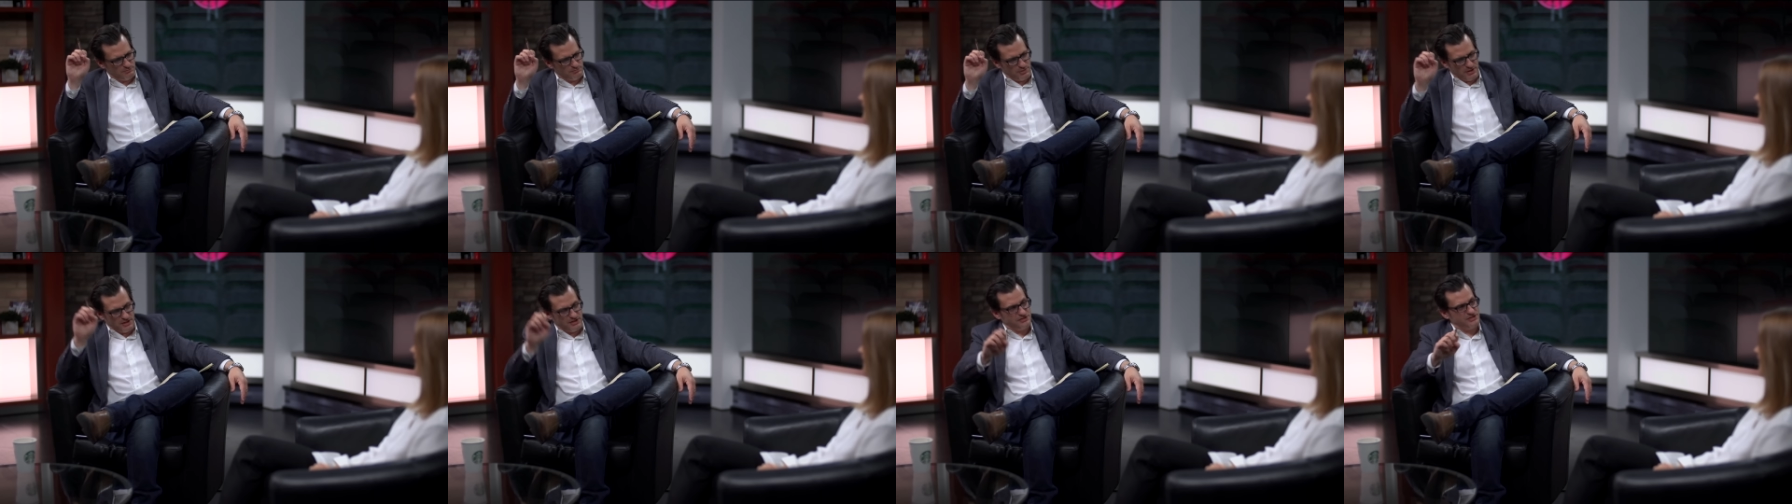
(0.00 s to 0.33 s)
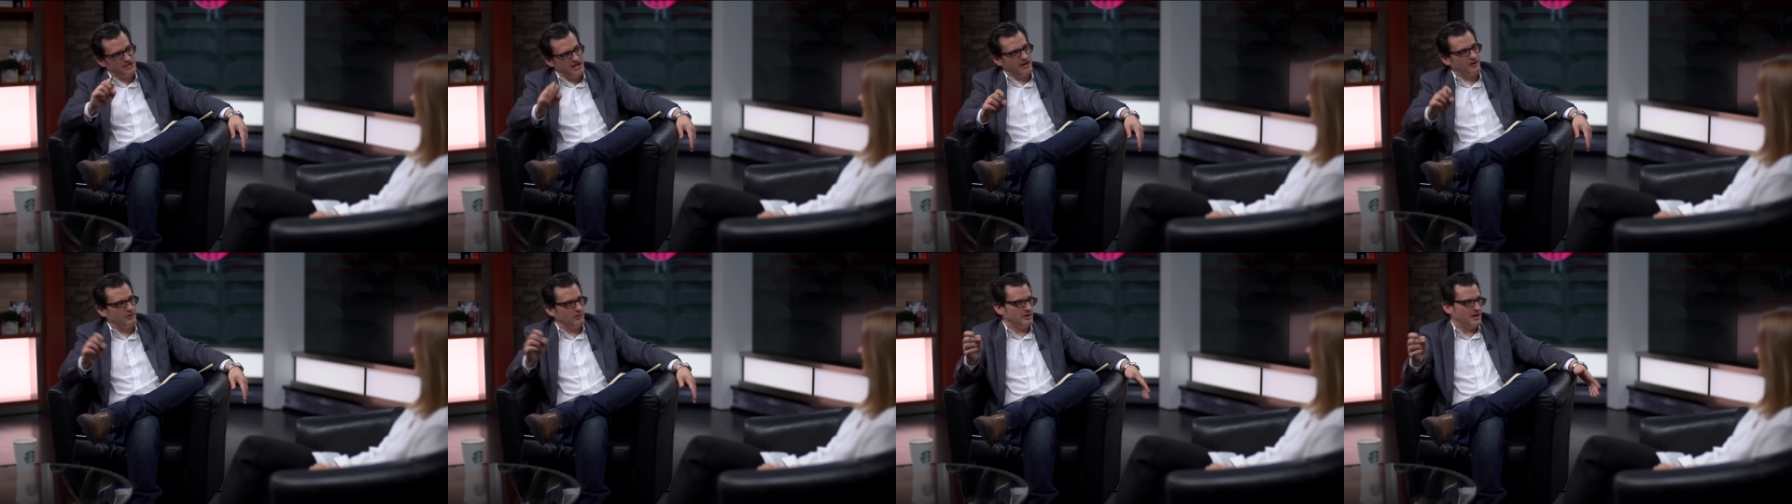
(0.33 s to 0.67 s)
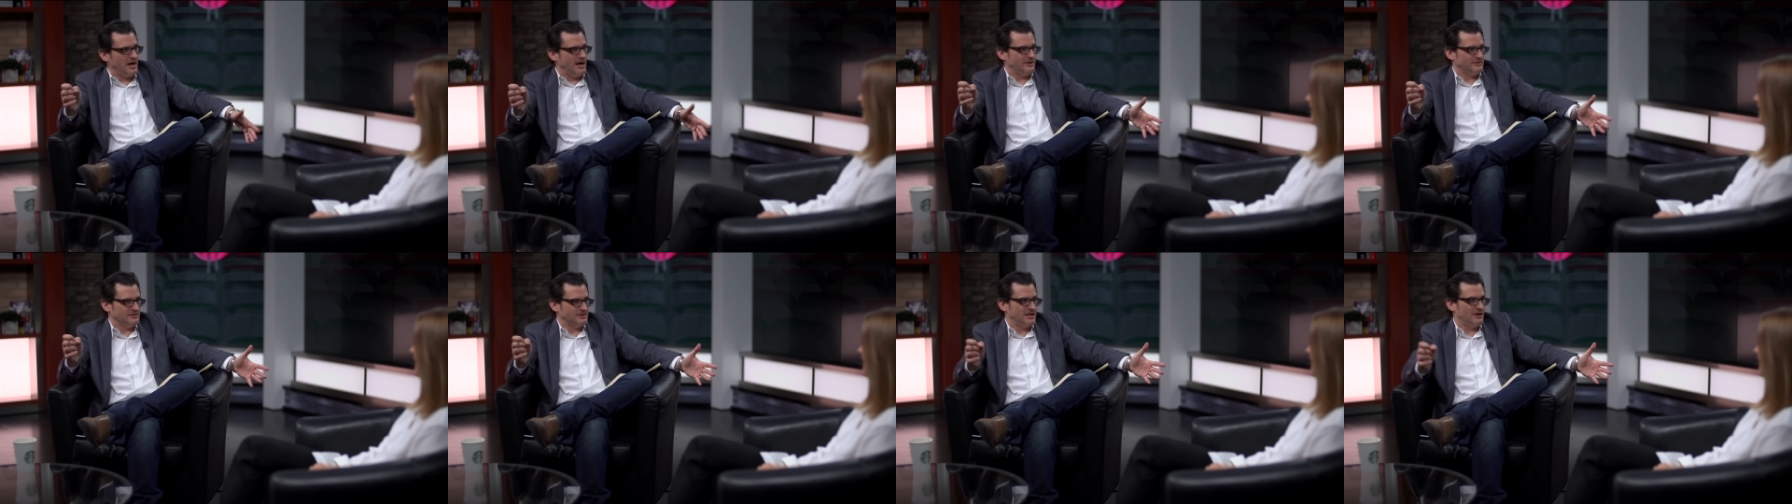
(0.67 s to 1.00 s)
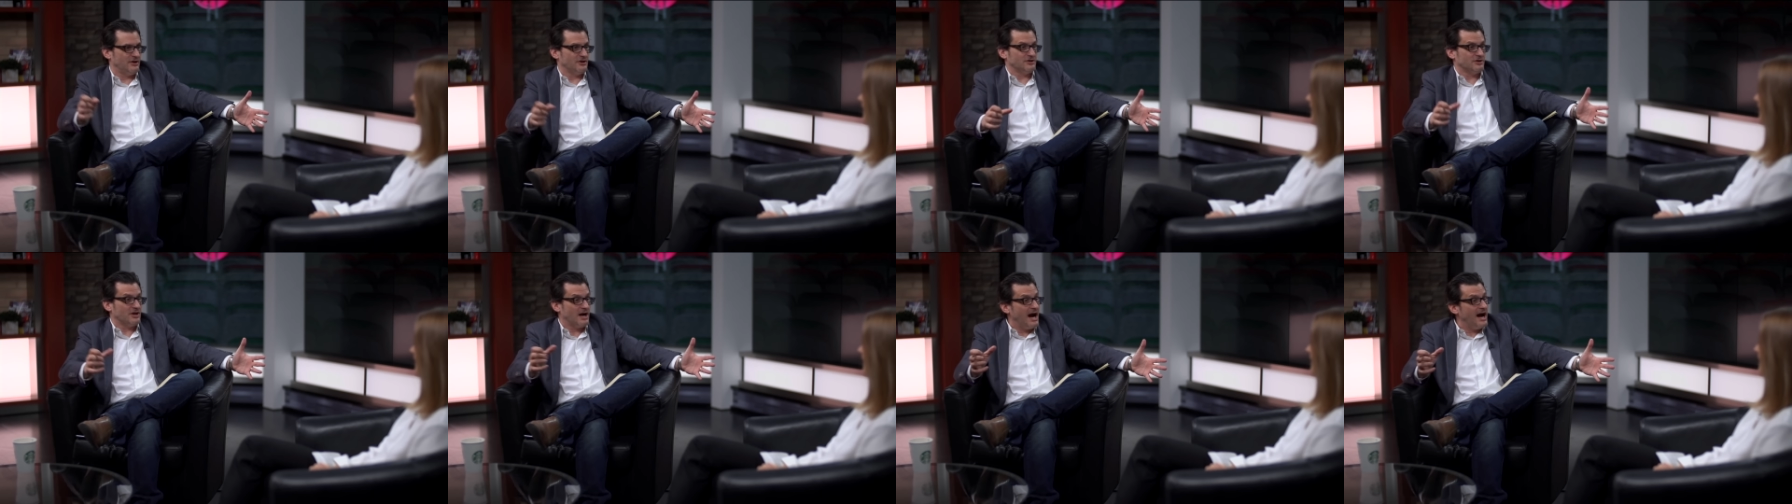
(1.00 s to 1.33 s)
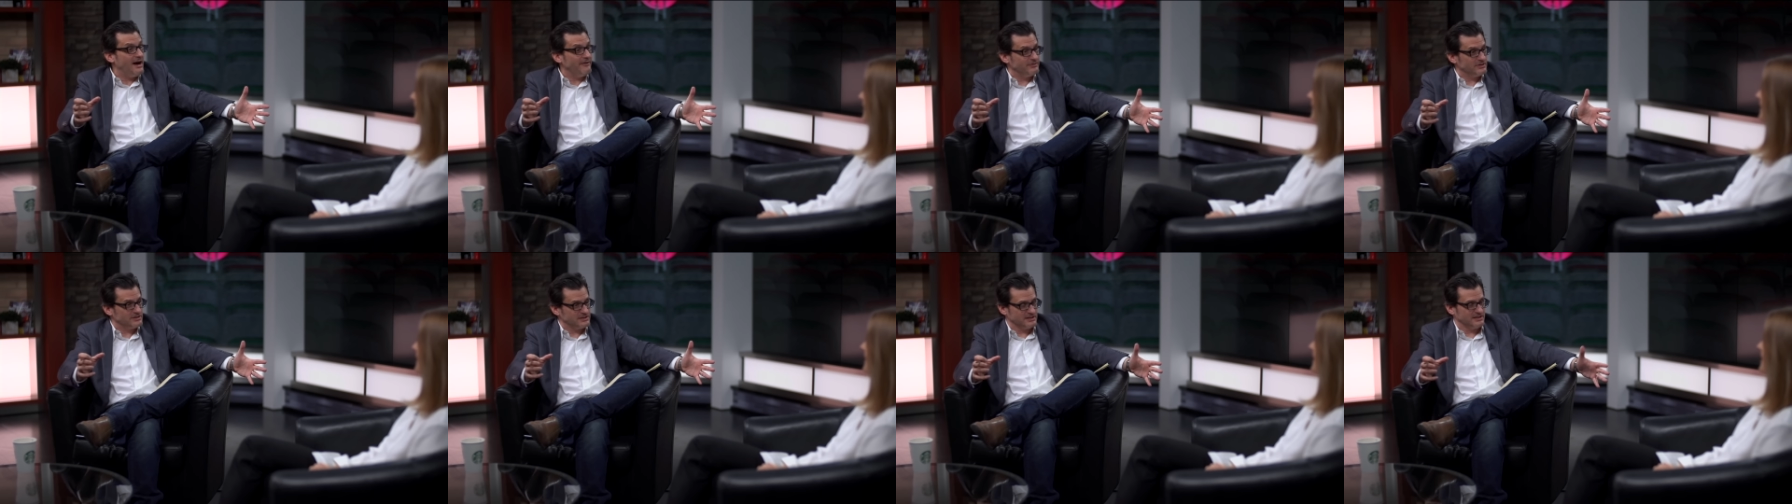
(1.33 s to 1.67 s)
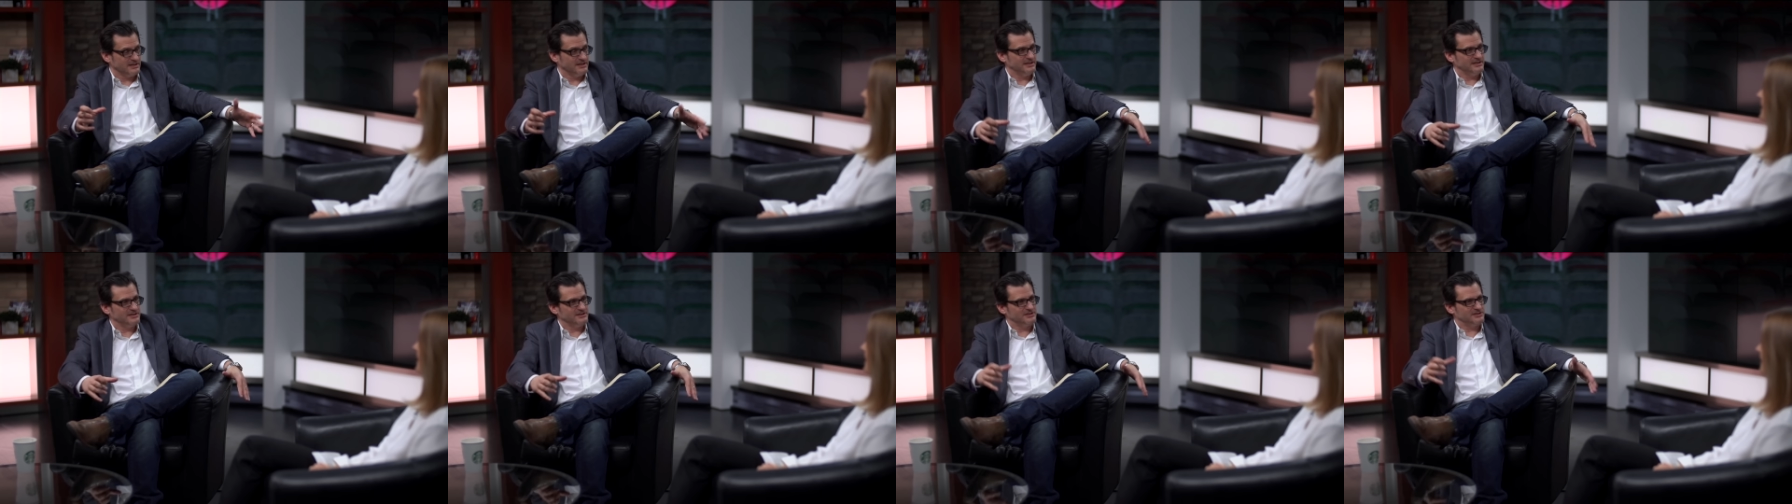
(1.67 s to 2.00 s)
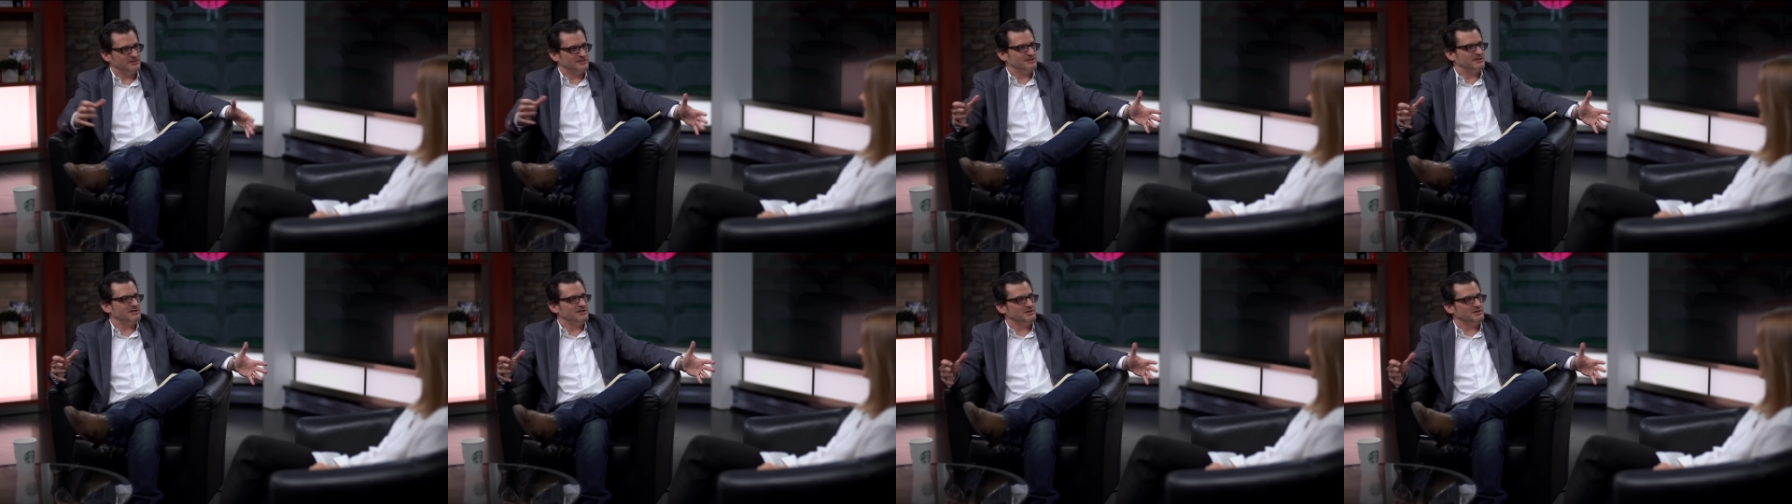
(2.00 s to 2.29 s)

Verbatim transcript: but Jack O'Connell's character obviously is,